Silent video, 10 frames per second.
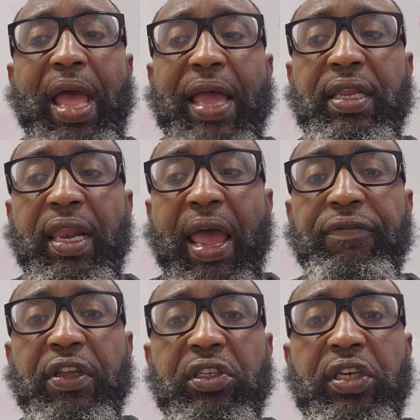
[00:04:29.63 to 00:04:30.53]
how your life
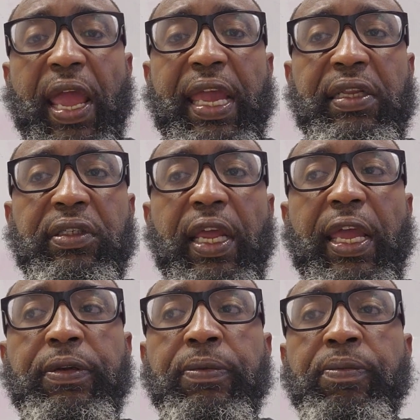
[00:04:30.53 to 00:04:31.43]
then changed,
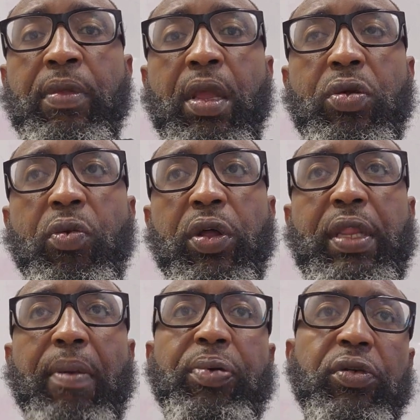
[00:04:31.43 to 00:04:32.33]
and you want
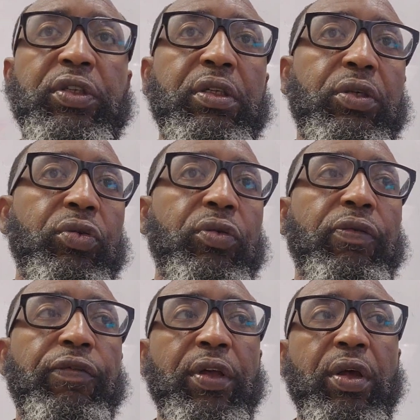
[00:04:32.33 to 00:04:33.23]
that person to
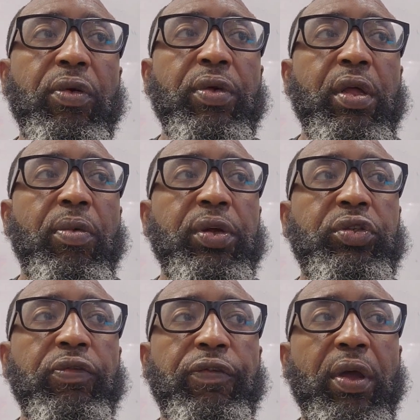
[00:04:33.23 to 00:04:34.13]
feel what
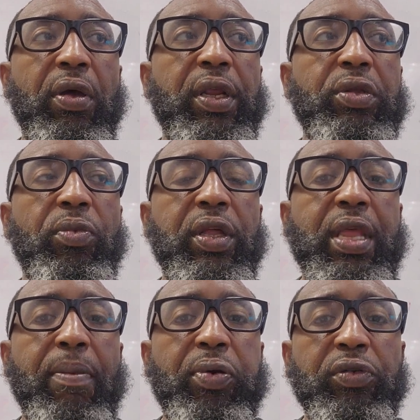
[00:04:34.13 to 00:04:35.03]
you feel, and you want
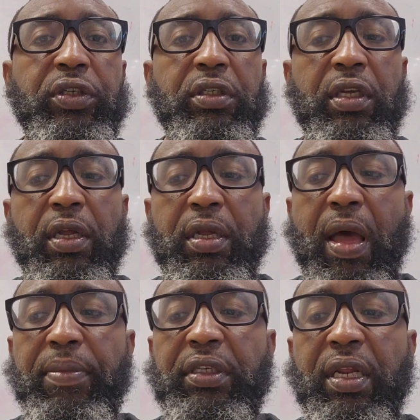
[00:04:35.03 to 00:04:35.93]
that person to
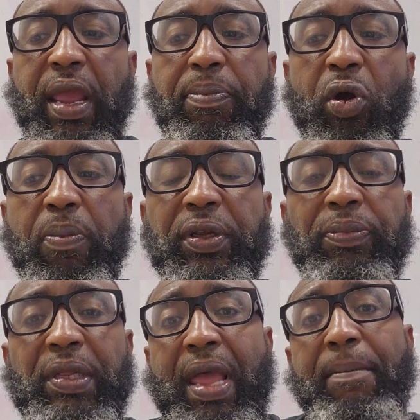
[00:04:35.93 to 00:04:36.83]
come into their purpose,
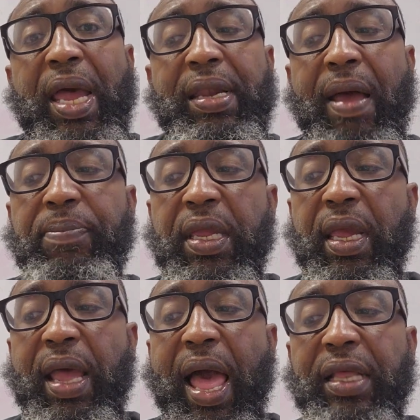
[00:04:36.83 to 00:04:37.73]
but that might not be in
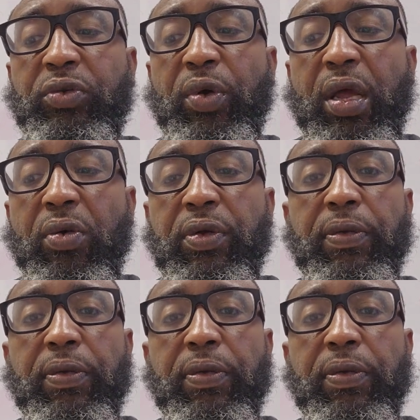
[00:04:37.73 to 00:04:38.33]
God's will.